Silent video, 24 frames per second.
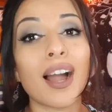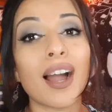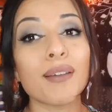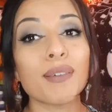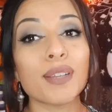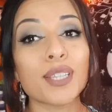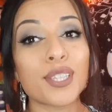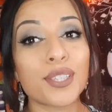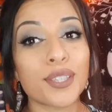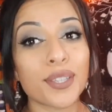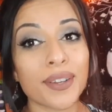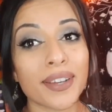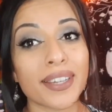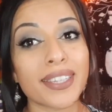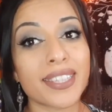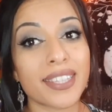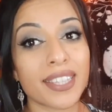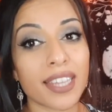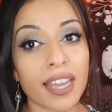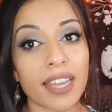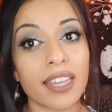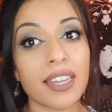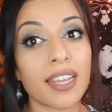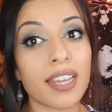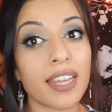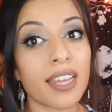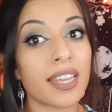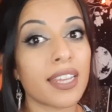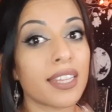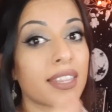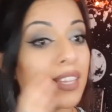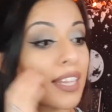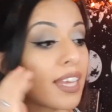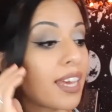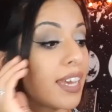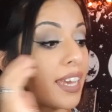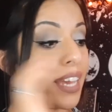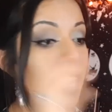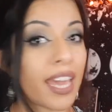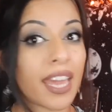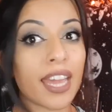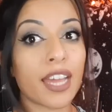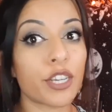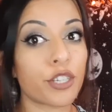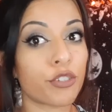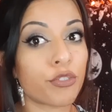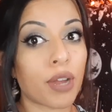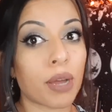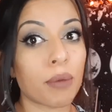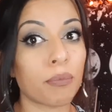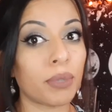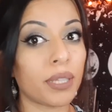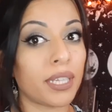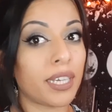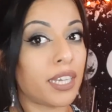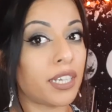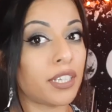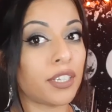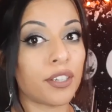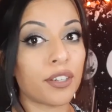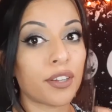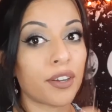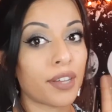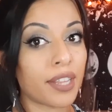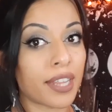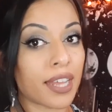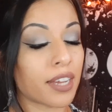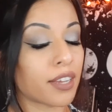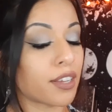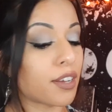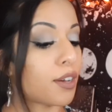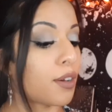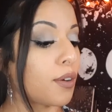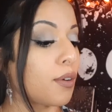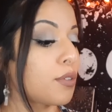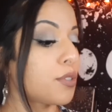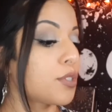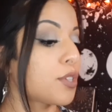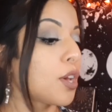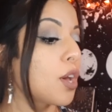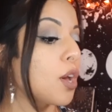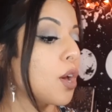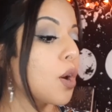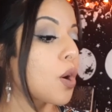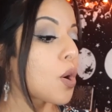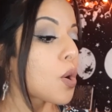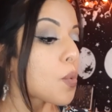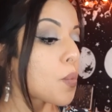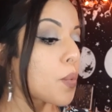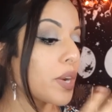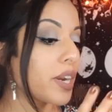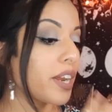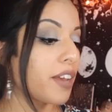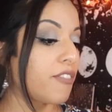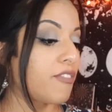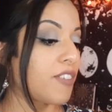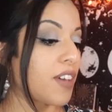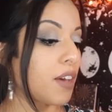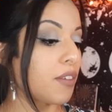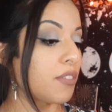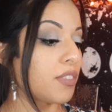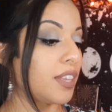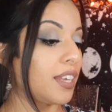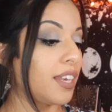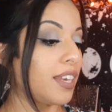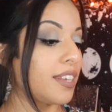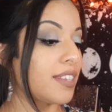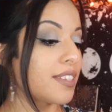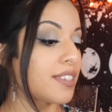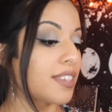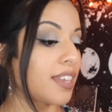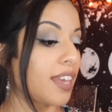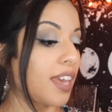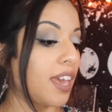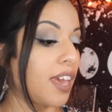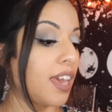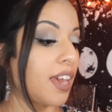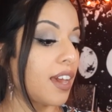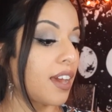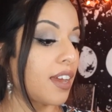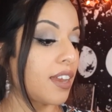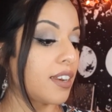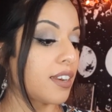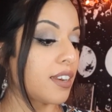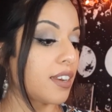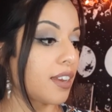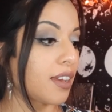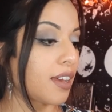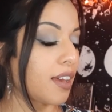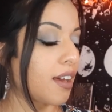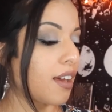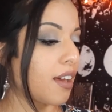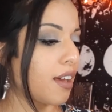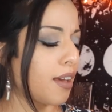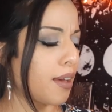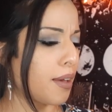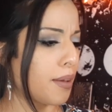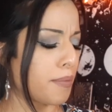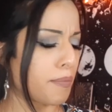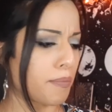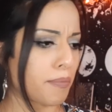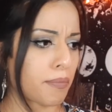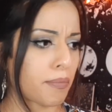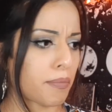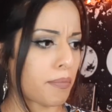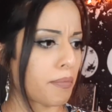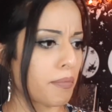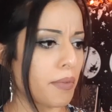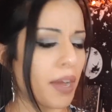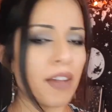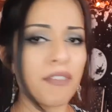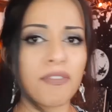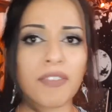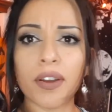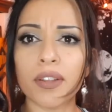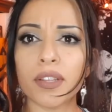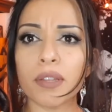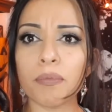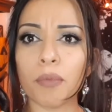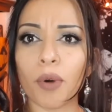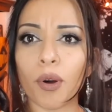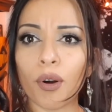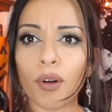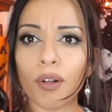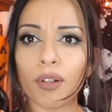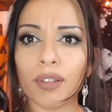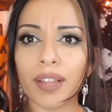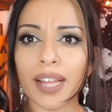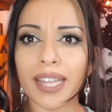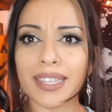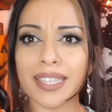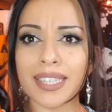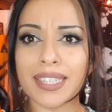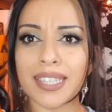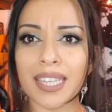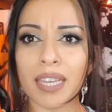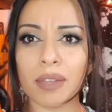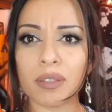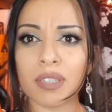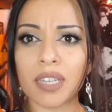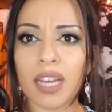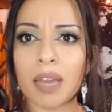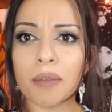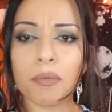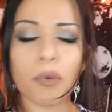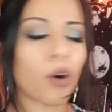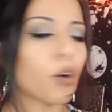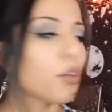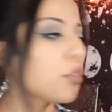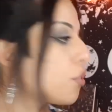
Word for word: I was so excited, like hand trembling. You know how that goes when I found these. And um, I found them all at the same time, all